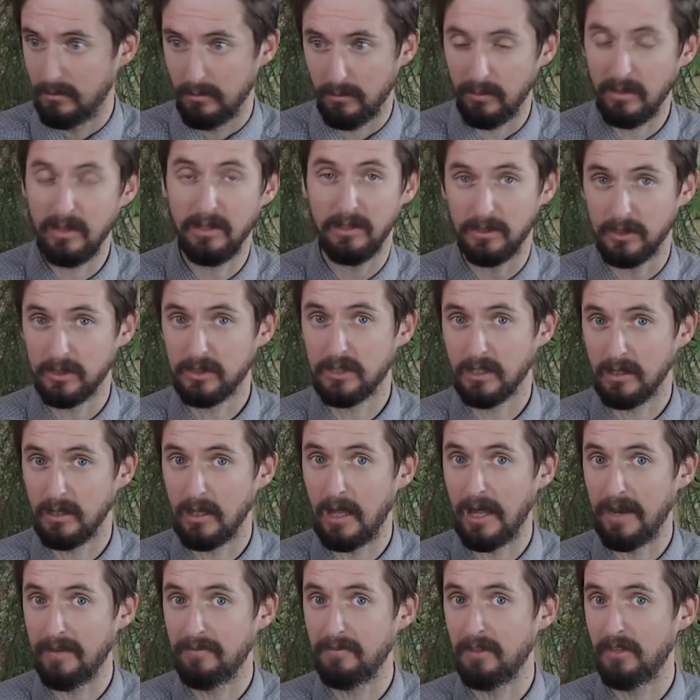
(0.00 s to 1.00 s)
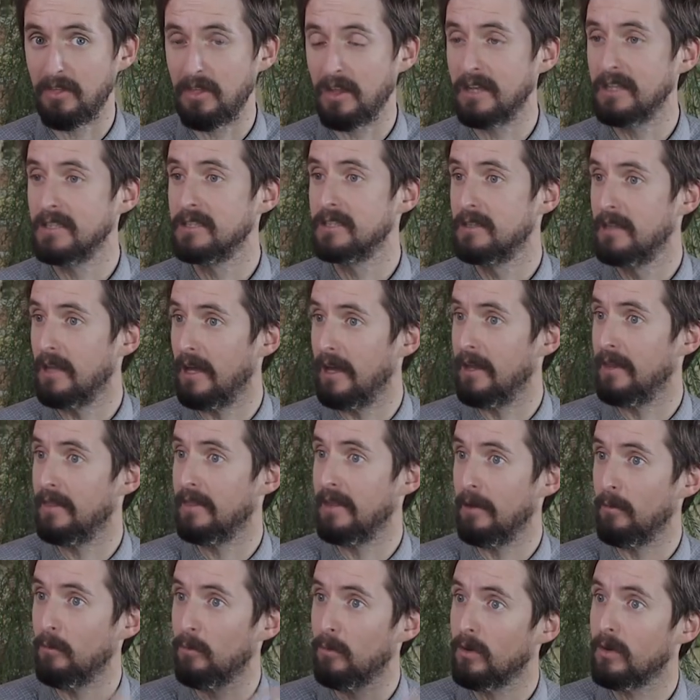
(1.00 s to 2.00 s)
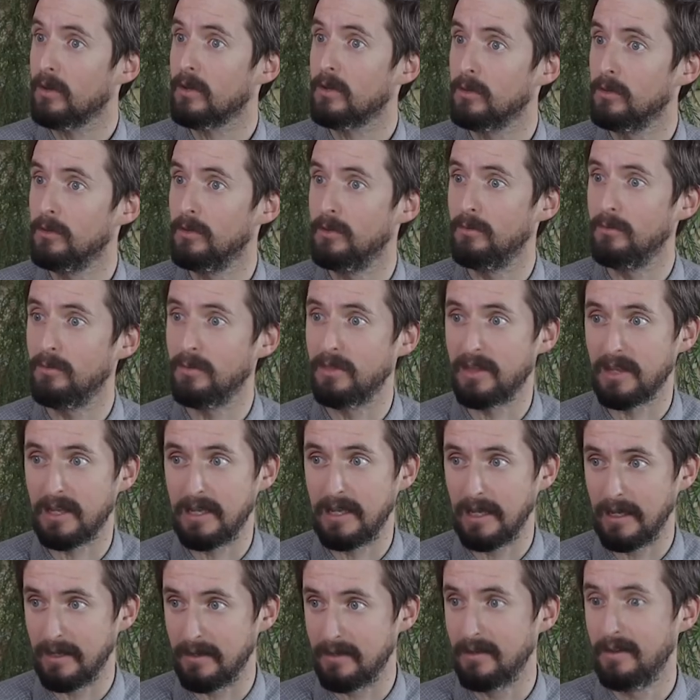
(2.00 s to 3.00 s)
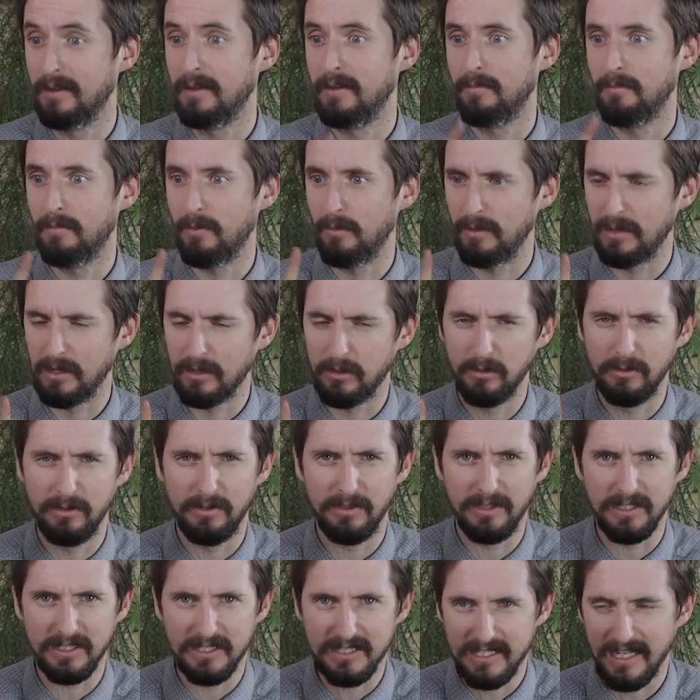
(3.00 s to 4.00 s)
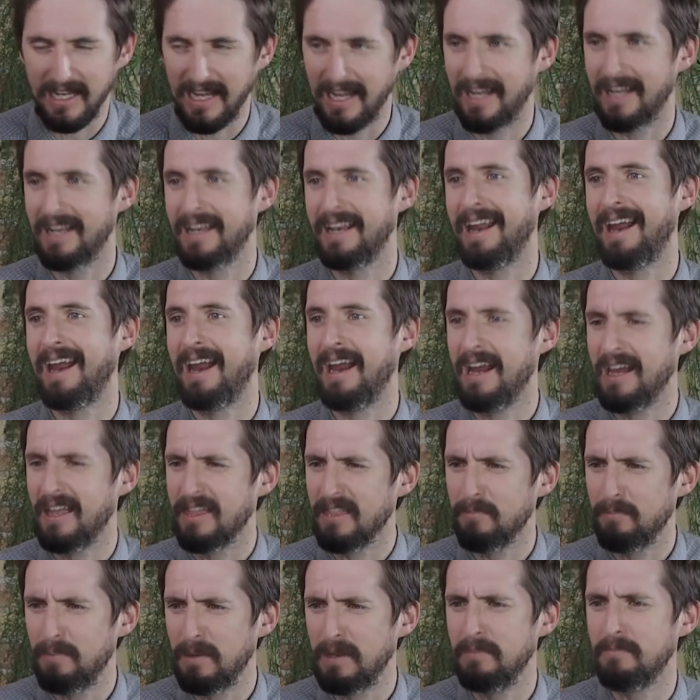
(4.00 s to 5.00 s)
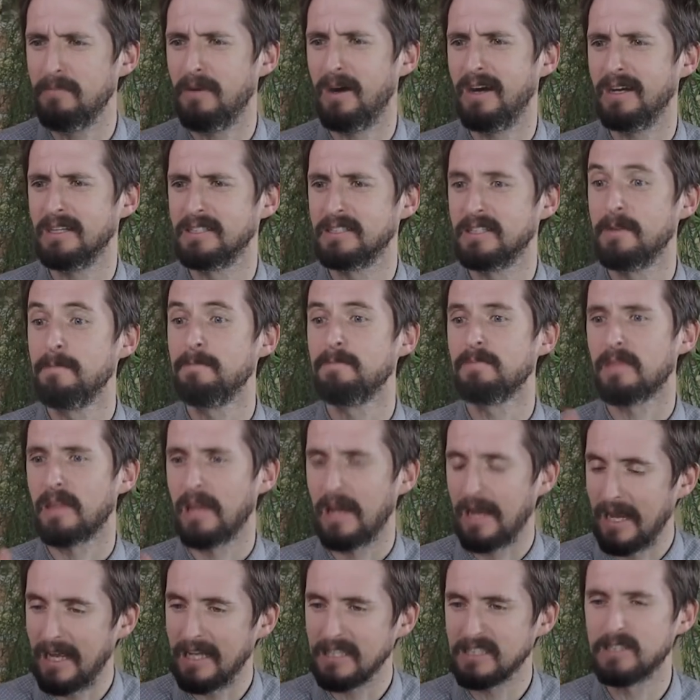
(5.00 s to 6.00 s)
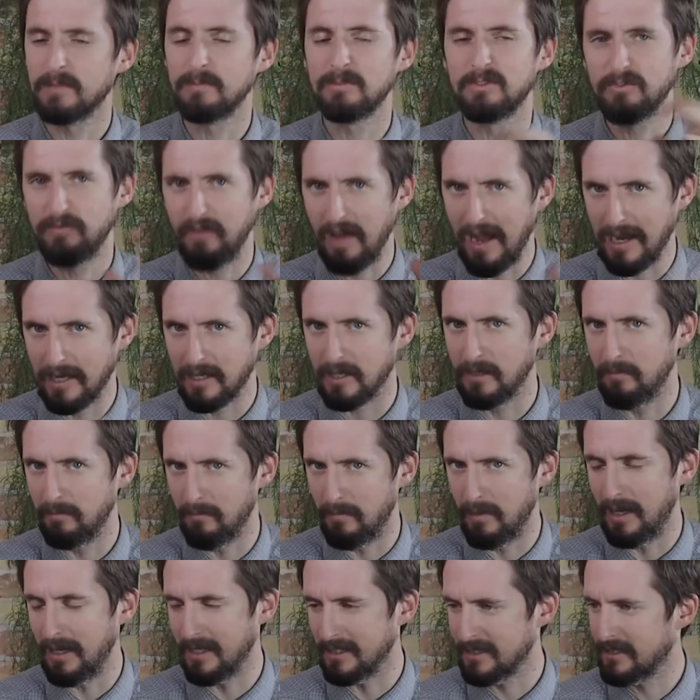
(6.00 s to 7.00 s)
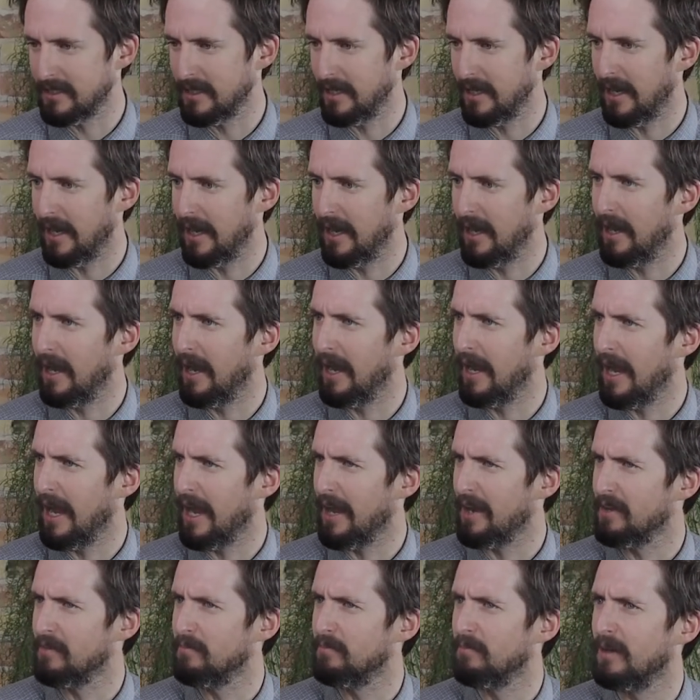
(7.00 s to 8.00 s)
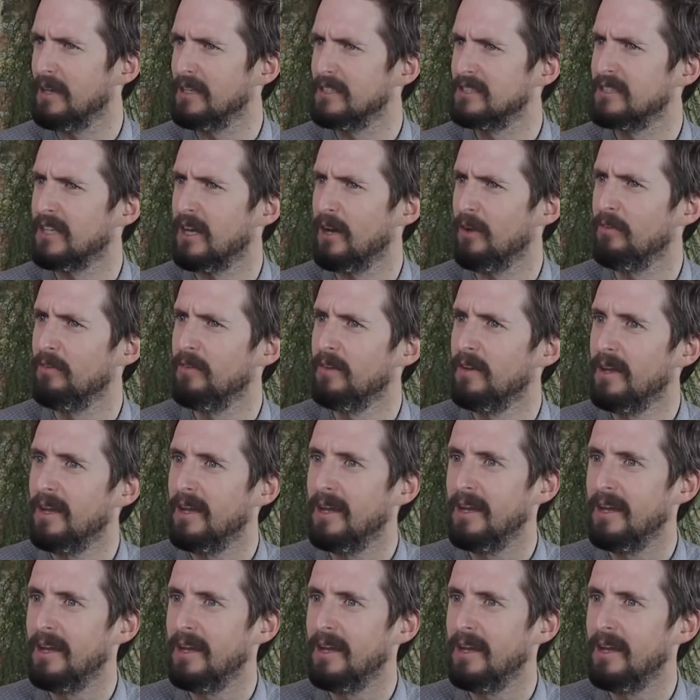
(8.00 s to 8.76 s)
well, just a lot of the things that were included with the kit, but we included the sand and the peat moss and some sphagnum moss that I added myself.